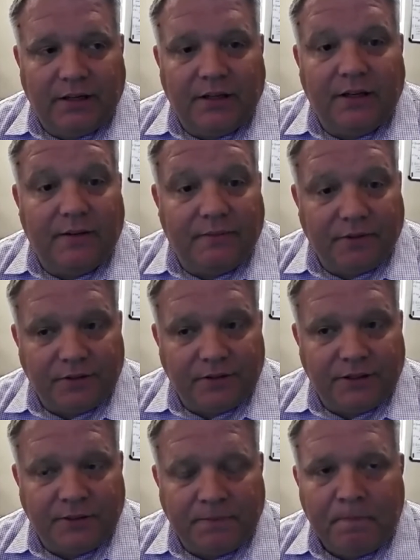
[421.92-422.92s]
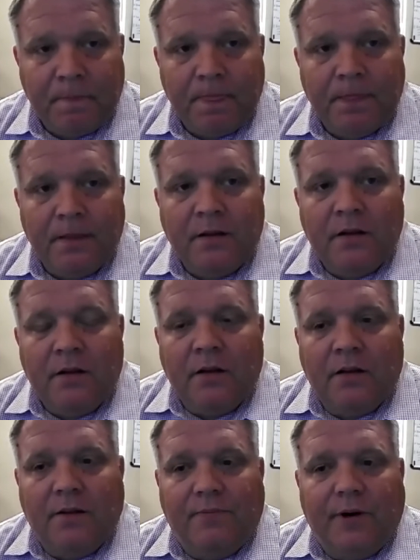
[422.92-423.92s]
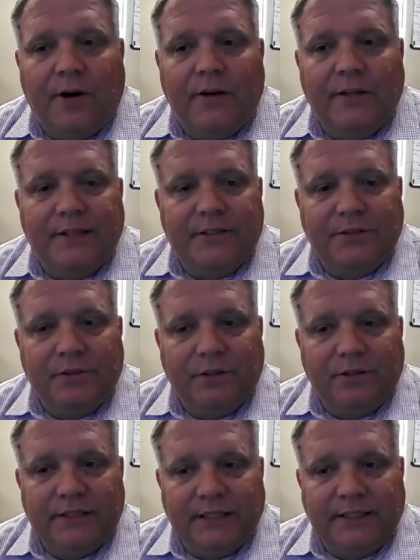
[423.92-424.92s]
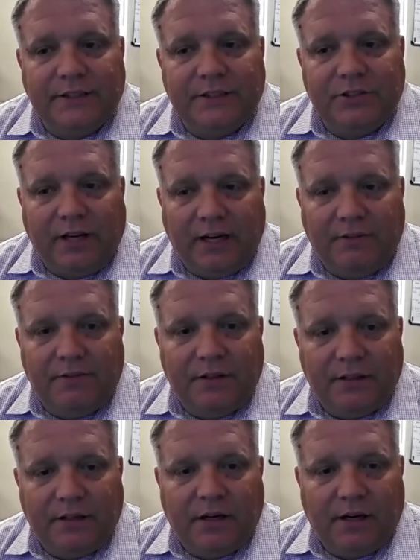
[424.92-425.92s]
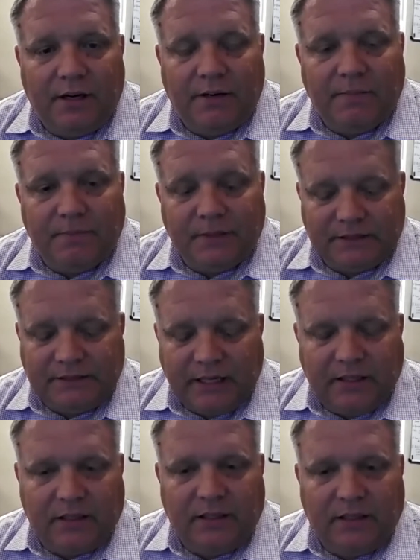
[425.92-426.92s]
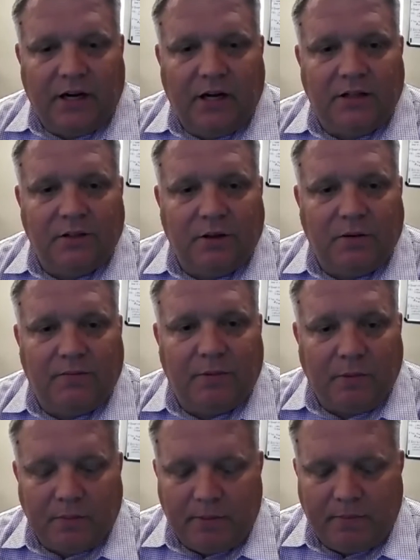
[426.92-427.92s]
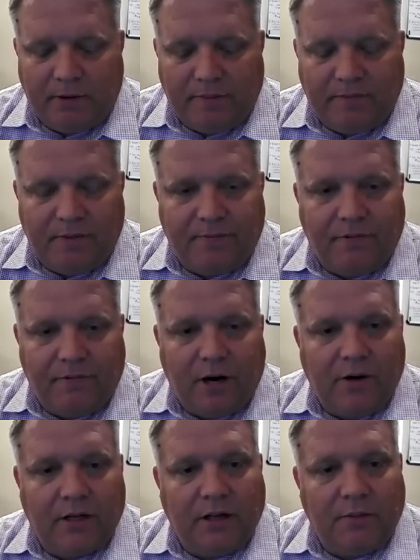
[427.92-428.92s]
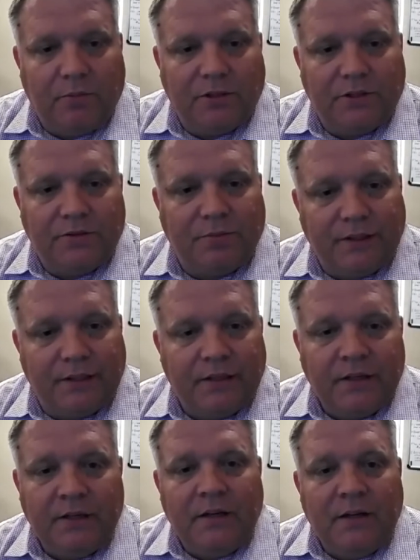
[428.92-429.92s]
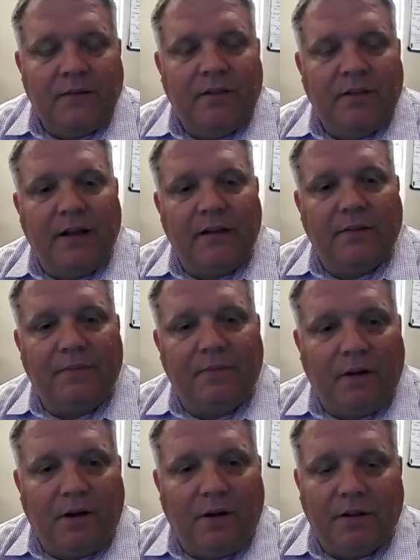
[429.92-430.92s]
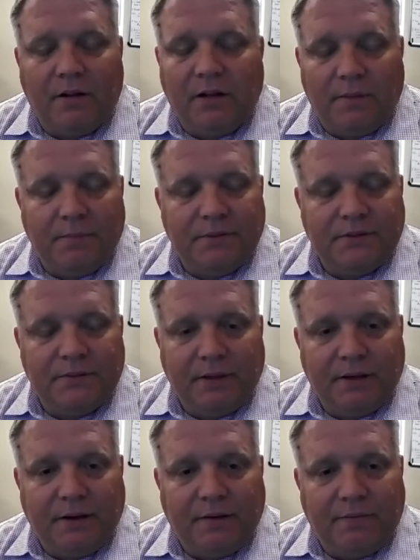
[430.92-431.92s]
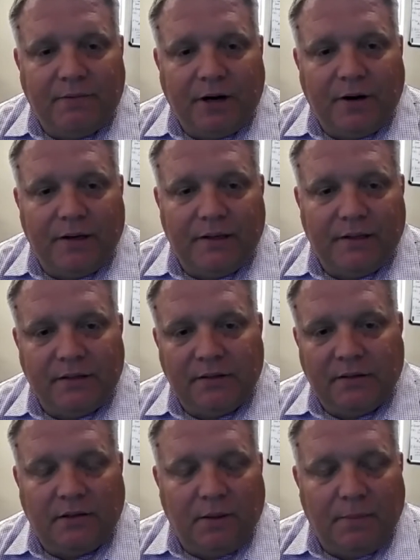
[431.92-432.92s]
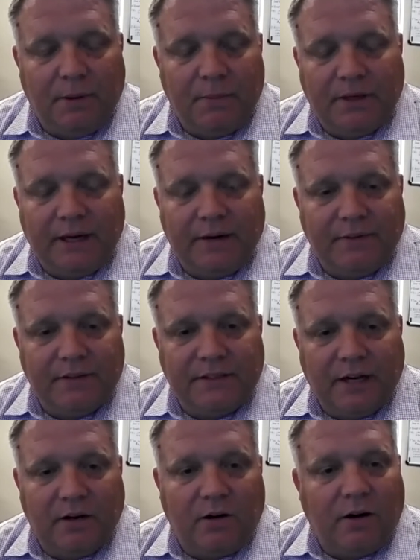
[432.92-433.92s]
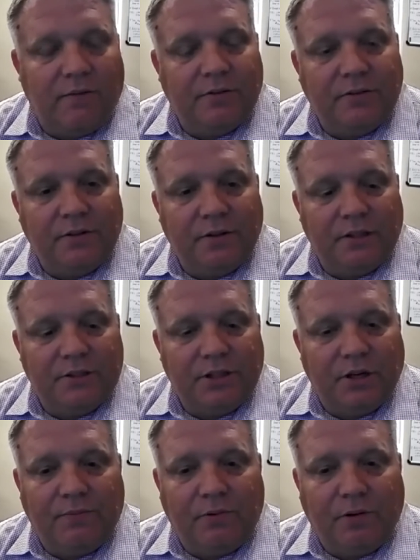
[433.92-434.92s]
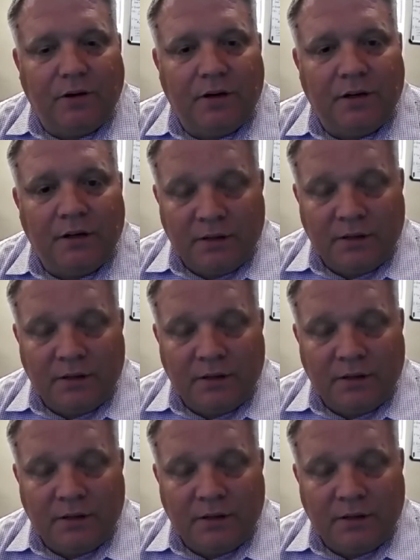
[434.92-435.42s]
in the near future. The Ferrari Testarossa is a driver. It's technically on loan from a member of the Ferrari Club, which we thank all the clubs, but a Ferrari club member gave us that car to show for